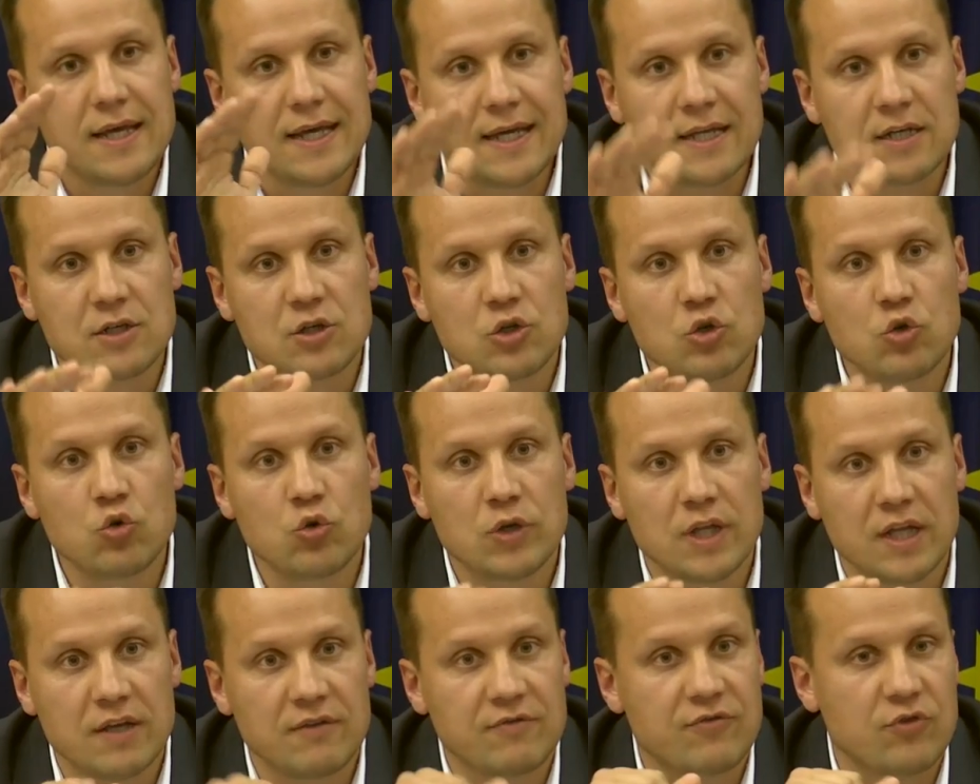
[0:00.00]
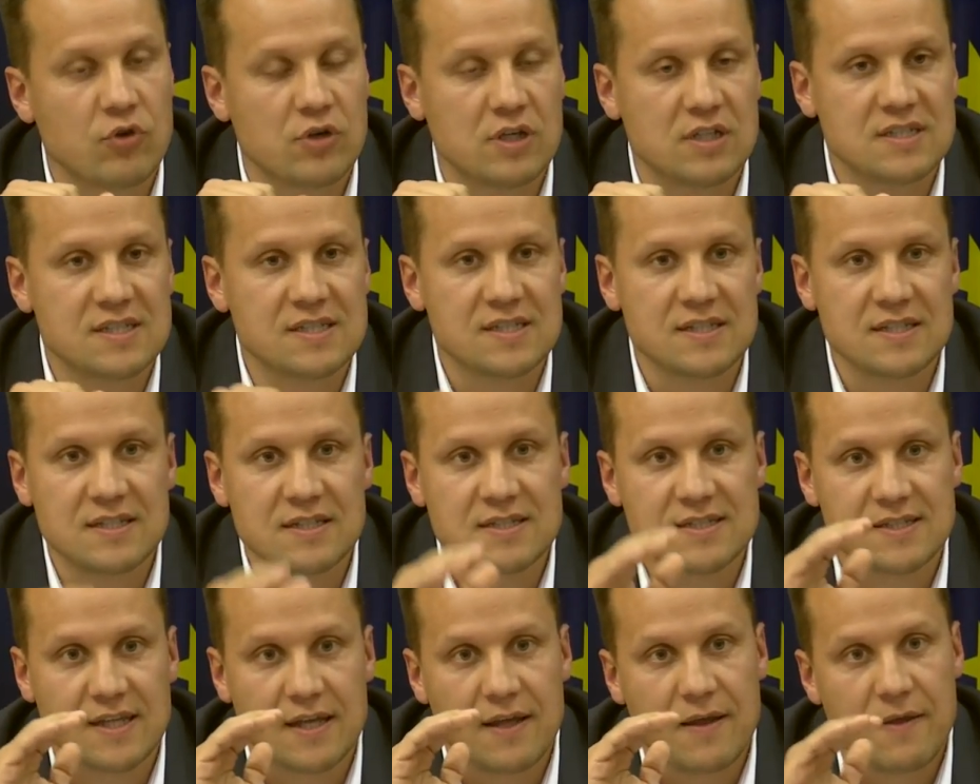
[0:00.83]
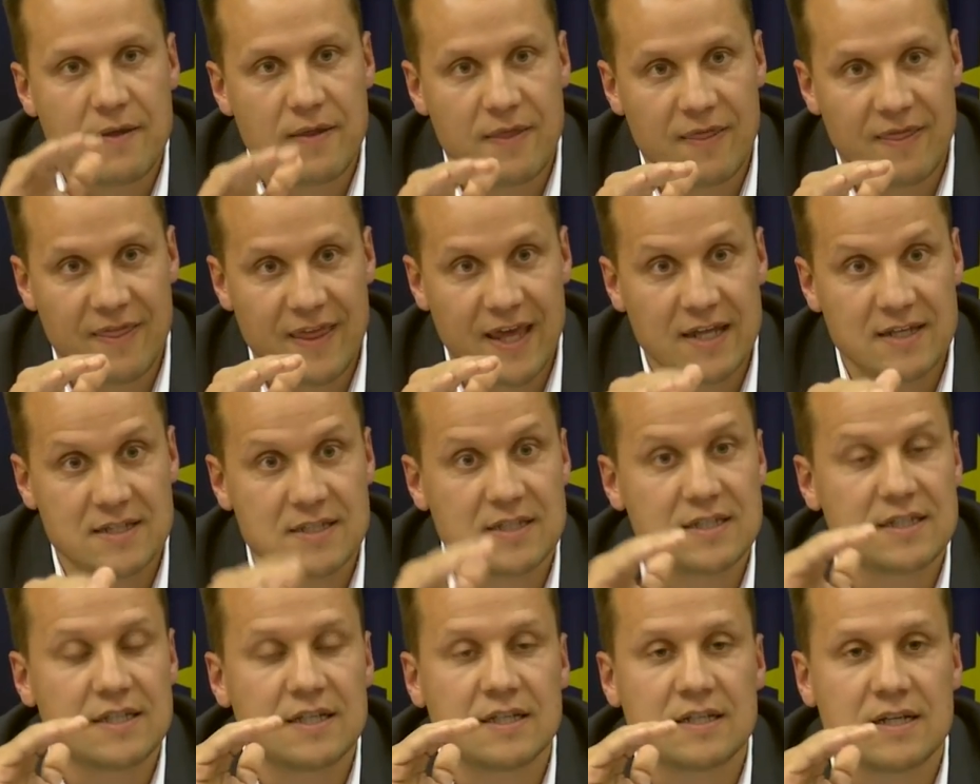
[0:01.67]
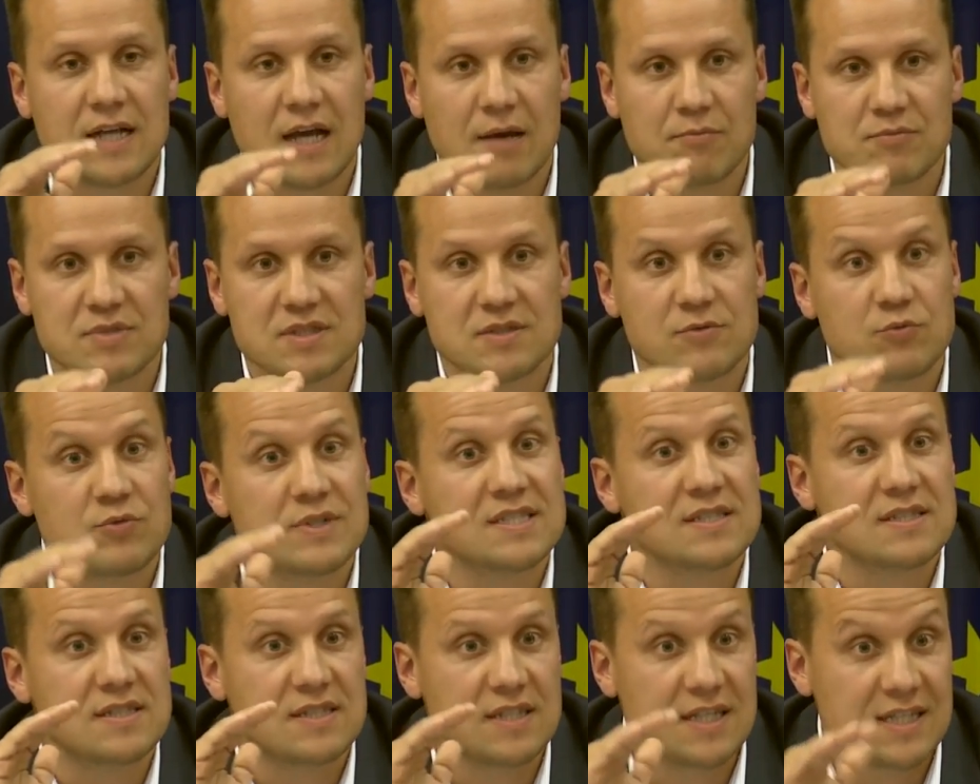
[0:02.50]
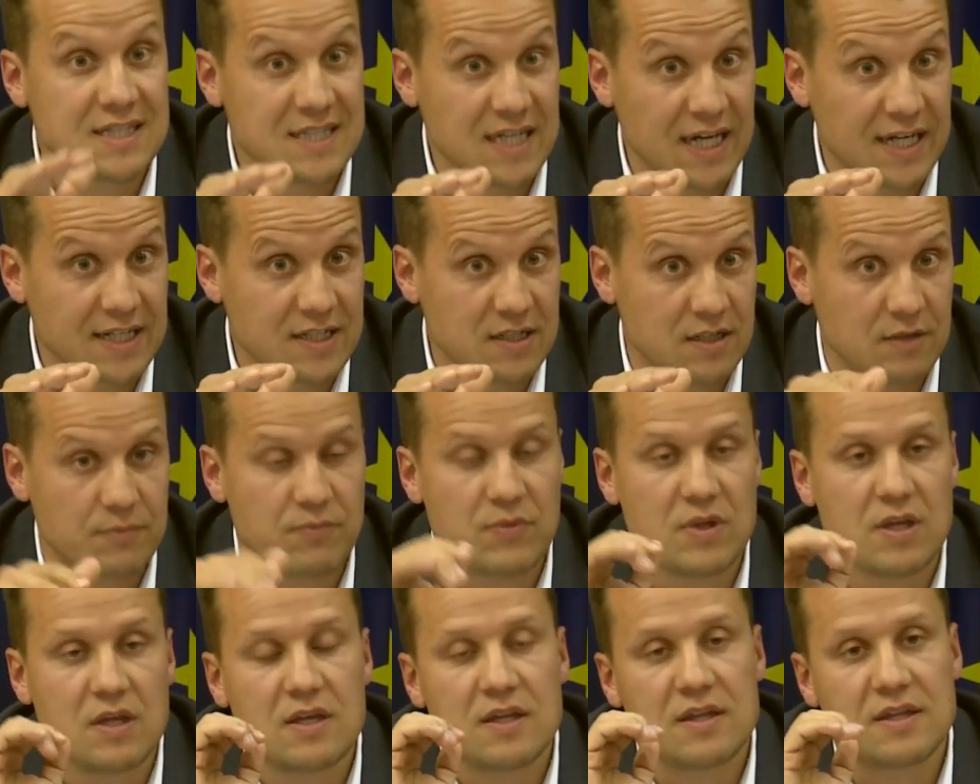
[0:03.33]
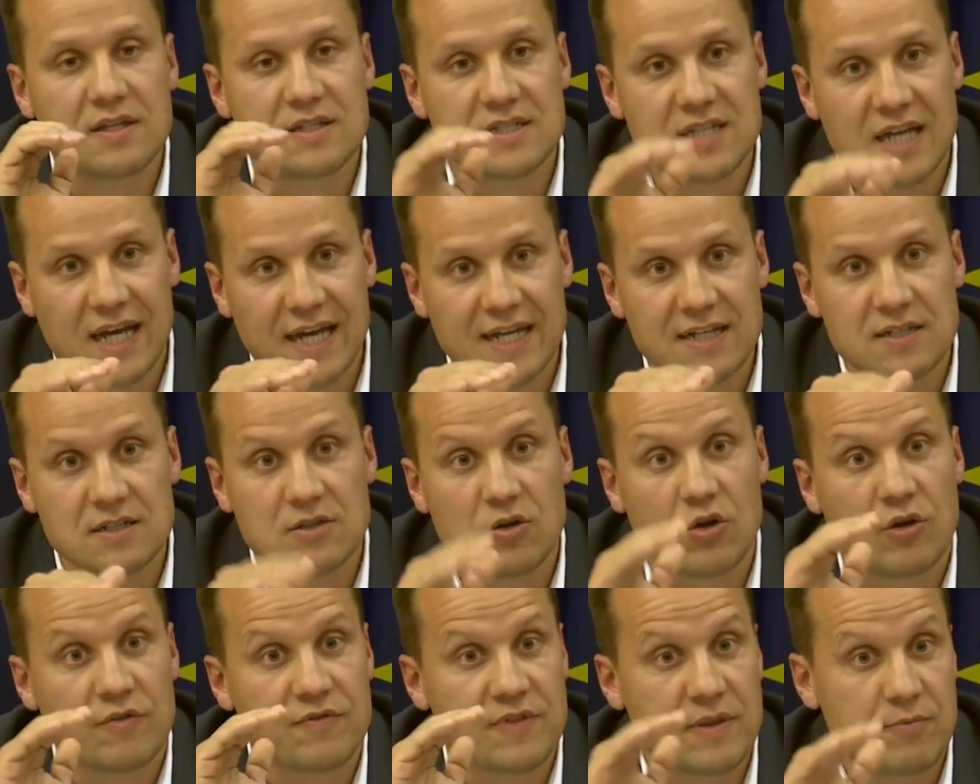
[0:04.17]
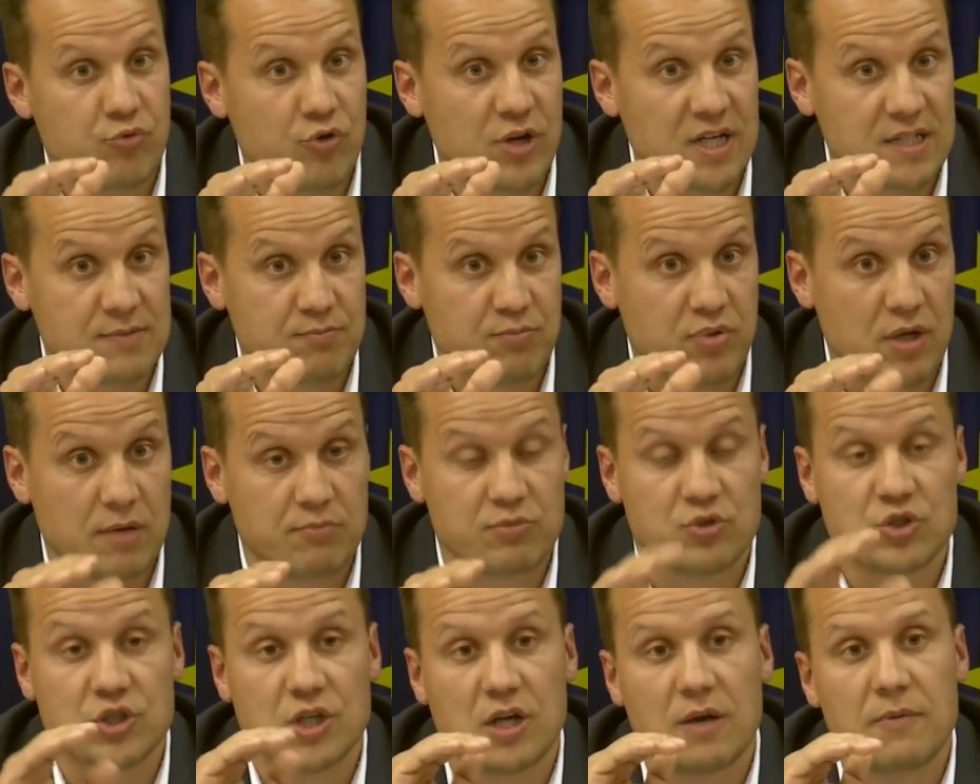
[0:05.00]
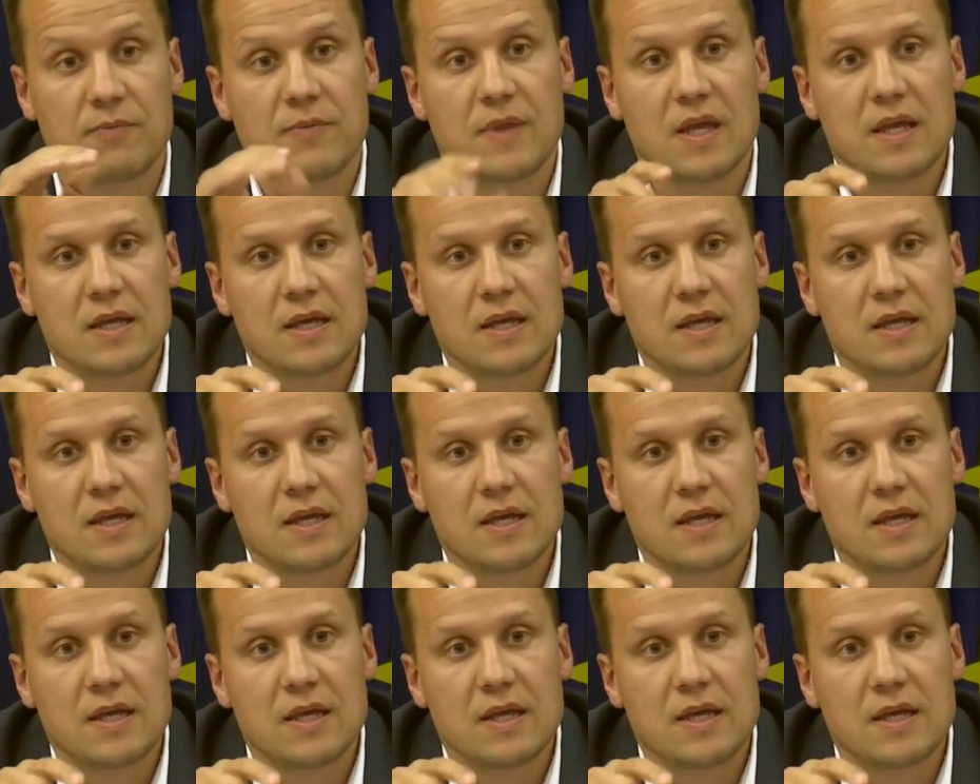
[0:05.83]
including, for instance, that it comes with a title, the title of the press publisher.